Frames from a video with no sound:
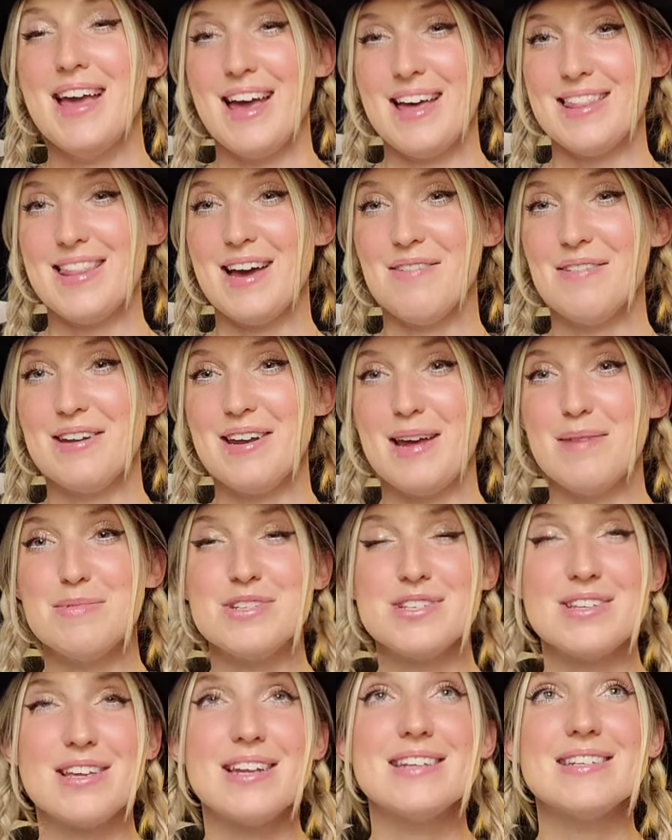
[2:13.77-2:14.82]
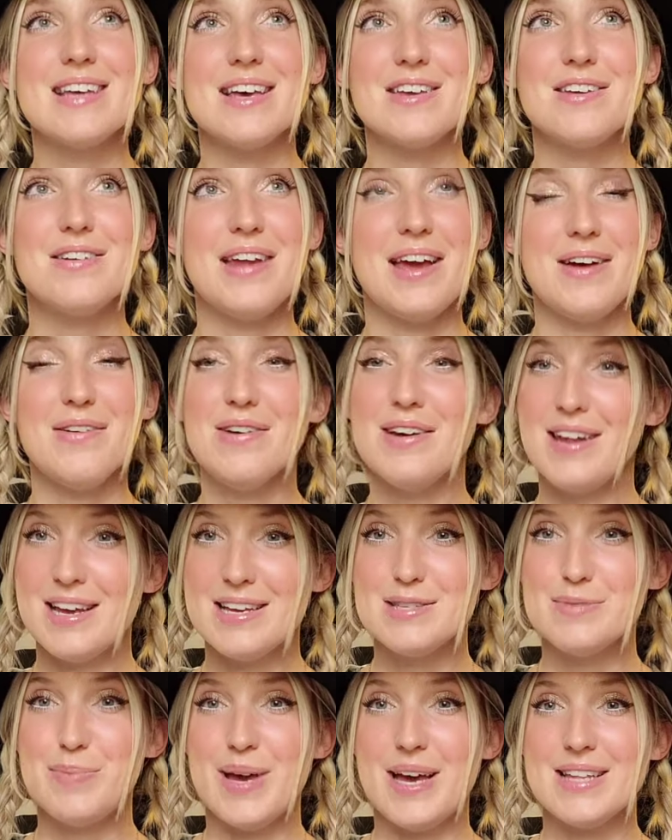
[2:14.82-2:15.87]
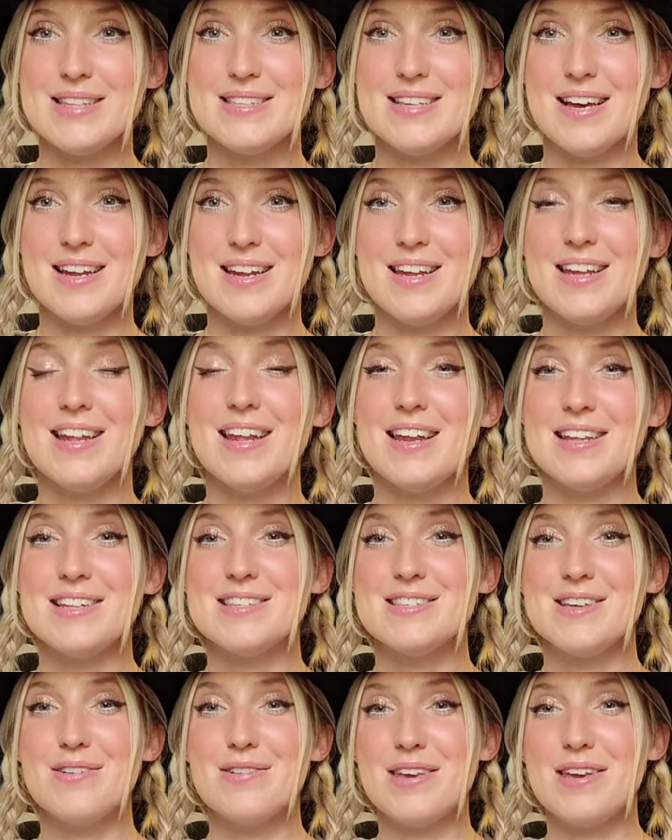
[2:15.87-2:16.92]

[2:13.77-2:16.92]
And that one, I'm just gonna tell you now, it has bats on it and it's so